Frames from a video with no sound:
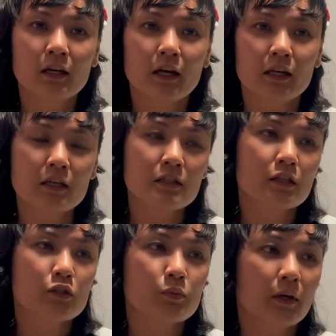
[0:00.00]
I guess
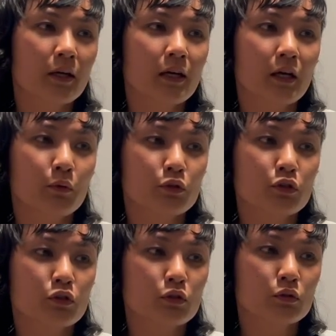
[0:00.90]
that's why I was
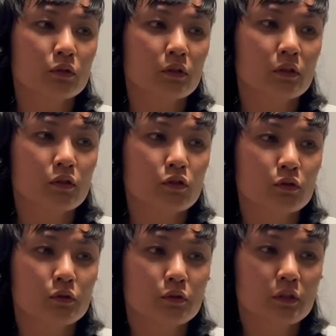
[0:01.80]
so
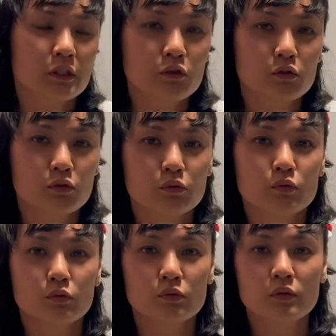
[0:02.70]
so
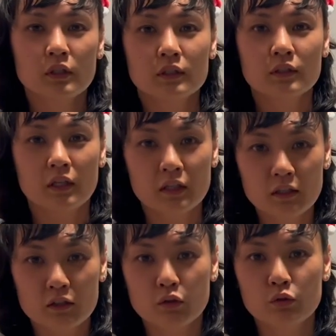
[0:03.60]
into taking
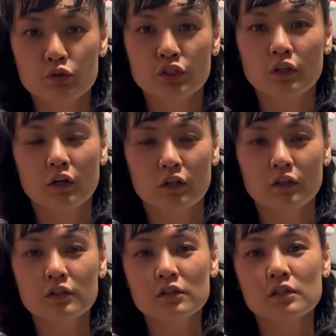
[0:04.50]
a coaching
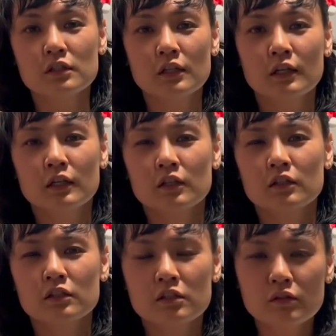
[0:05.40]
course.
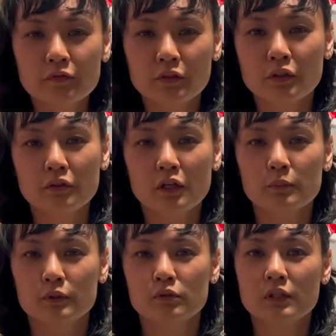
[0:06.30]
Still figuring out
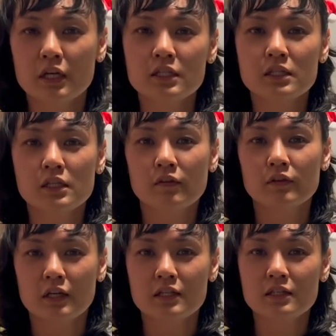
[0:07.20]
between ICF and
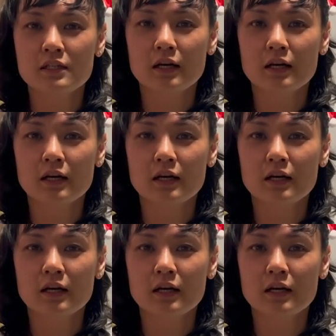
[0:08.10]
ICI.